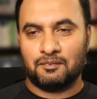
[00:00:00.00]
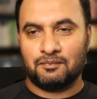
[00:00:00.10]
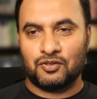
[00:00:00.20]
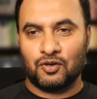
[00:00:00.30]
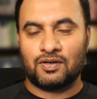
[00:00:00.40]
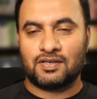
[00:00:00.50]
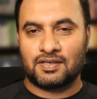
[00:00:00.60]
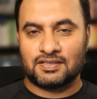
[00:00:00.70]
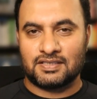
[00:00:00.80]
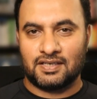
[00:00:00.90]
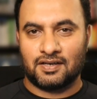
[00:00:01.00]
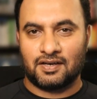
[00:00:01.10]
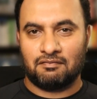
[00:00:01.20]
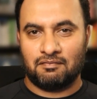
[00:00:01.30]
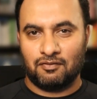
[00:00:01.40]
don't
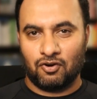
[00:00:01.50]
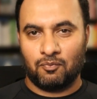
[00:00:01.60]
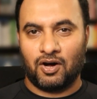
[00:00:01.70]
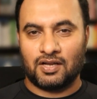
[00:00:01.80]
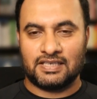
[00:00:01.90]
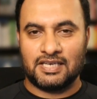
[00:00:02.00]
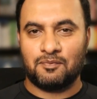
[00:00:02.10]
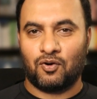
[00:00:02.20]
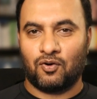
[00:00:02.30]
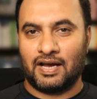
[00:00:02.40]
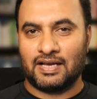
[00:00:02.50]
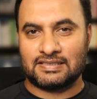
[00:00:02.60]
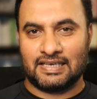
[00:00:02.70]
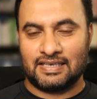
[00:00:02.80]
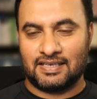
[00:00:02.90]
consider robots anymore
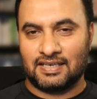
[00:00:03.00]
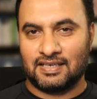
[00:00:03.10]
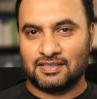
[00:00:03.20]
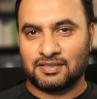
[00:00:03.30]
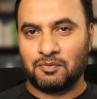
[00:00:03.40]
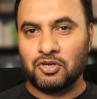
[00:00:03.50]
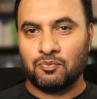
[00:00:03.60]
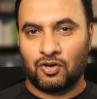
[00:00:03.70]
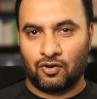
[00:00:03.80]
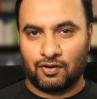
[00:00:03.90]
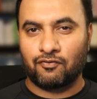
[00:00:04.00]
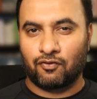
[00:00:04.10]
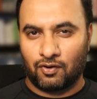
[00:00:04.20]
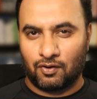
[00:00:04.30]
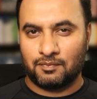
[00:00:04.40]
as like some humanoid
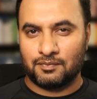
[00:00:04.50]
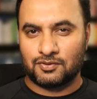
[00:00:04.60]
form.